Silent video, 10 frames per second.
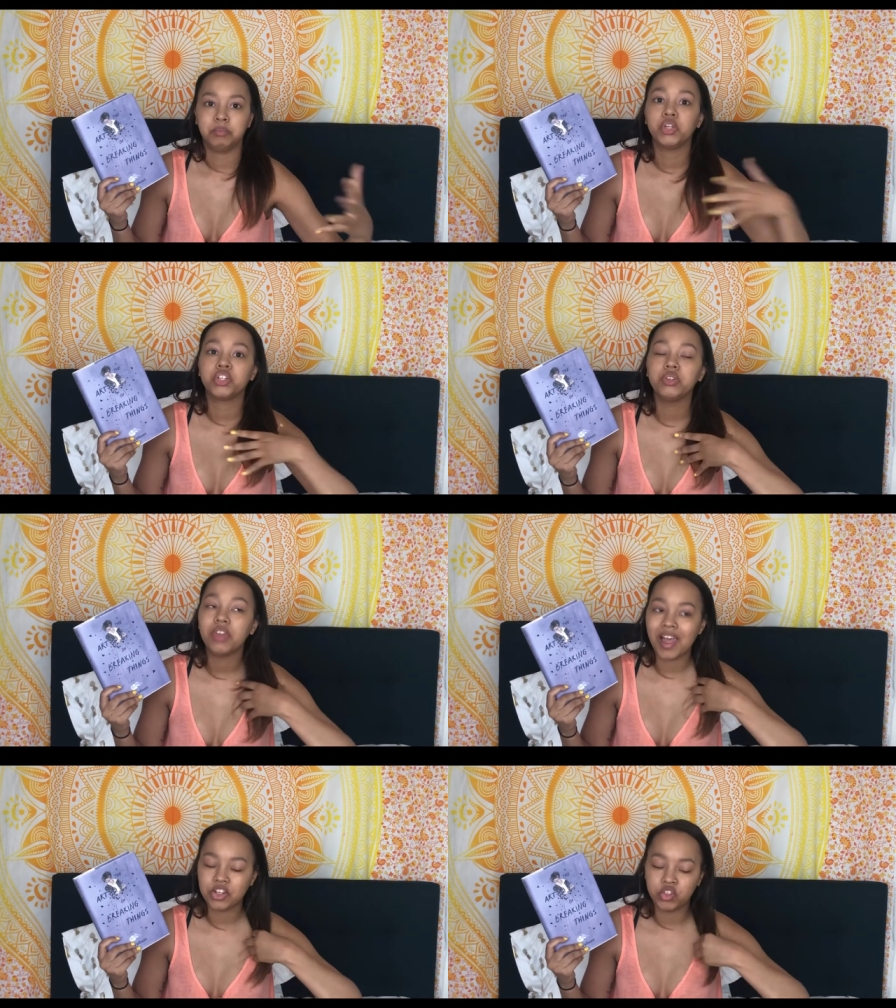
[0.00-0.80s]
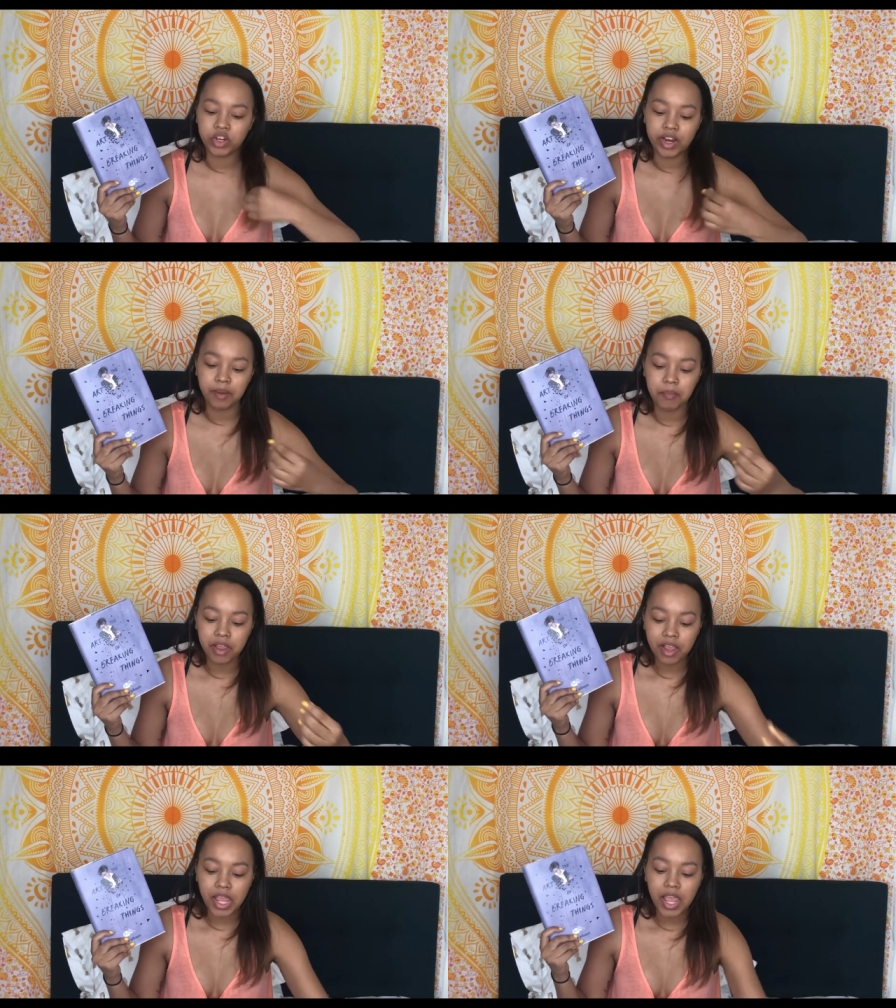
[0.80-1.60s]
pursue that dream
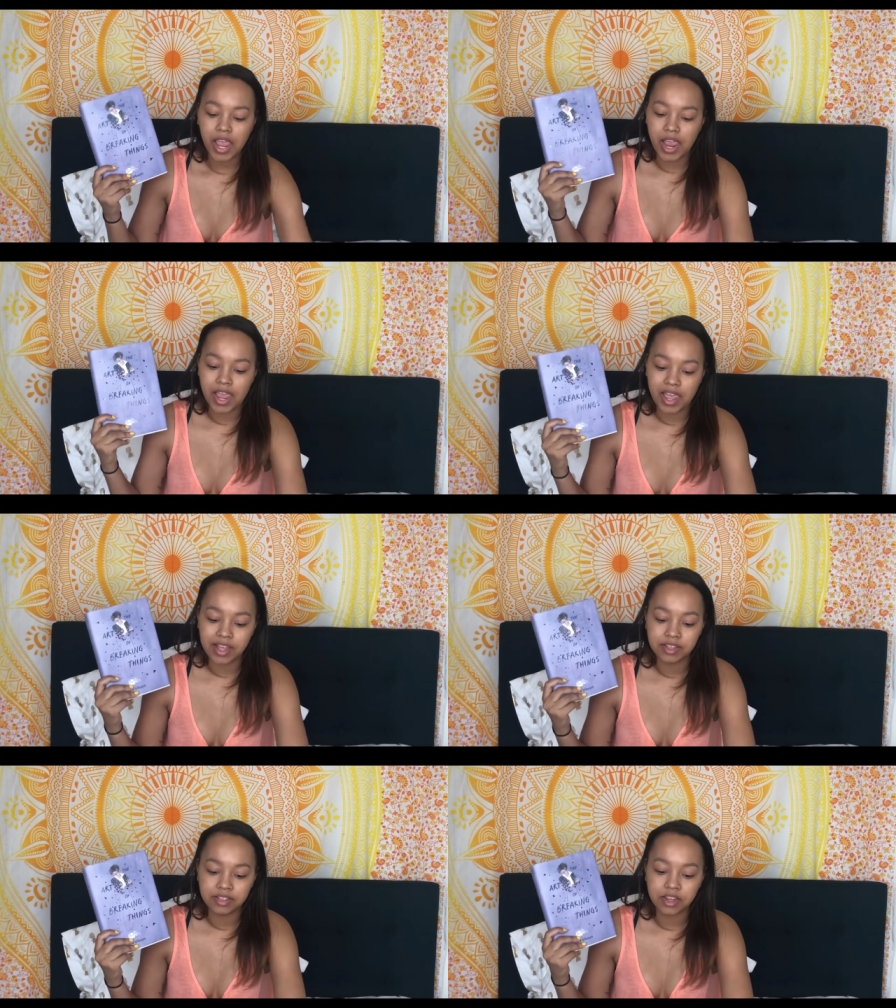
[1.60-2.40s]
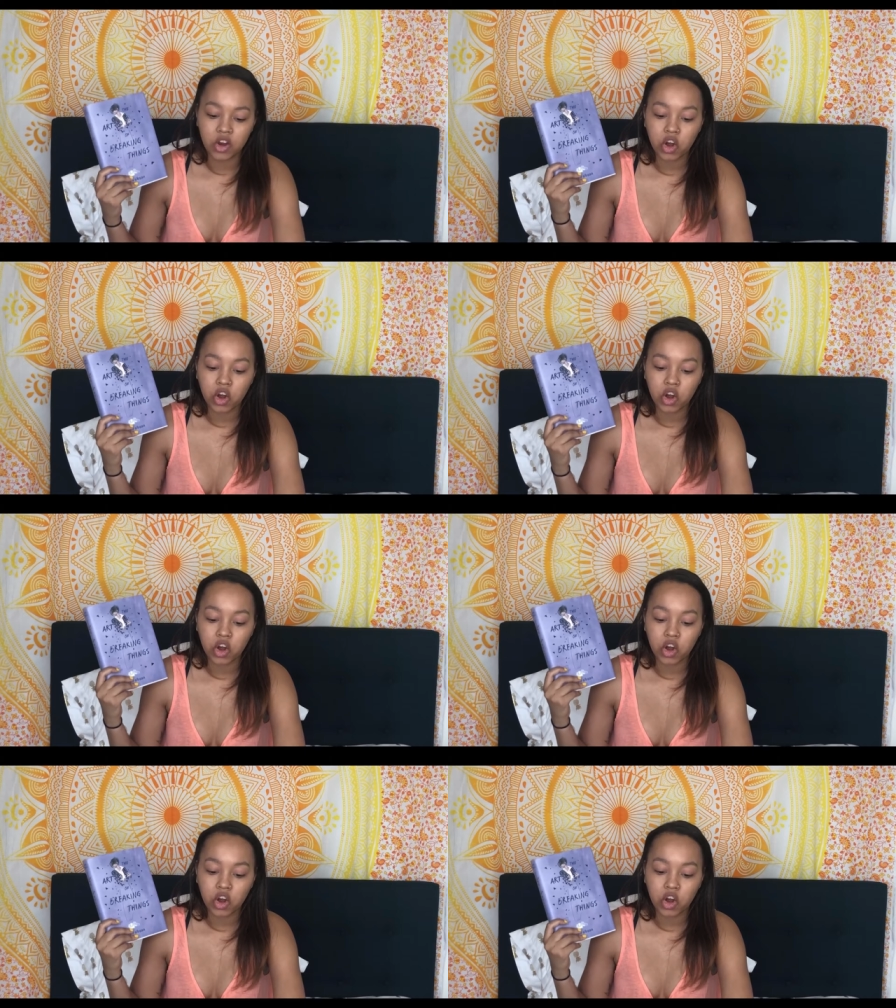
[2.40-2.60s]
and